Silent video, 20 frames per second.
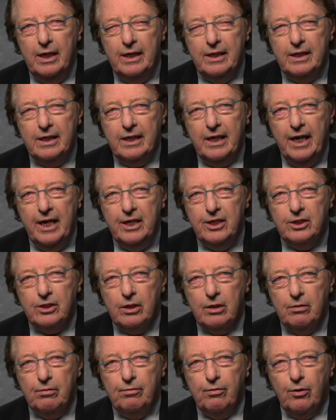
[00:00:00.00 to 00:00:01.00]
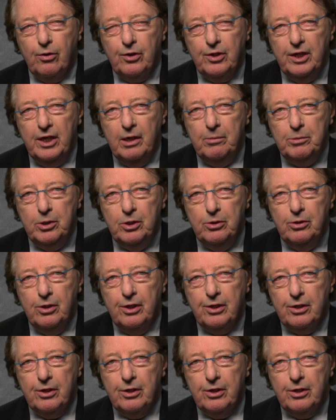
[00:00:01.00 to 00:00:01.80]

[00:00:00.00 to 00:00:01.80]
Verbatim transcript: indication for the immune